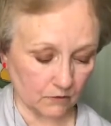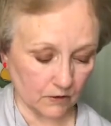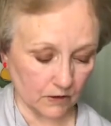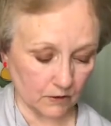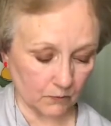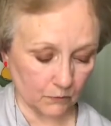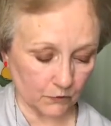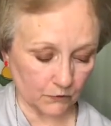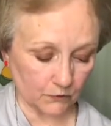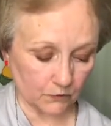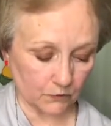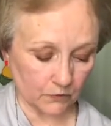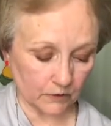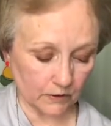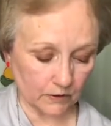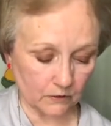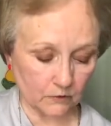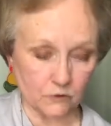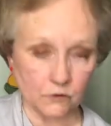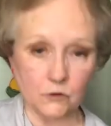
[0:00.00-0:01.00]
come through
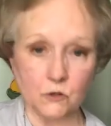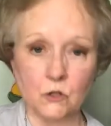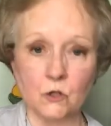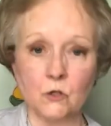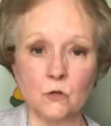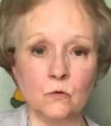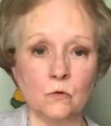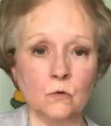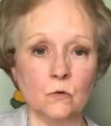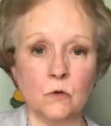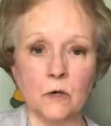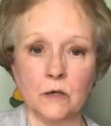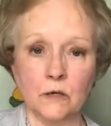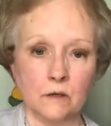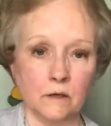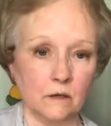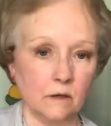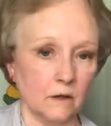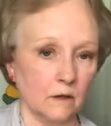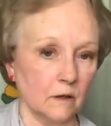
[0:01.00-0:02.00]
here, destroyed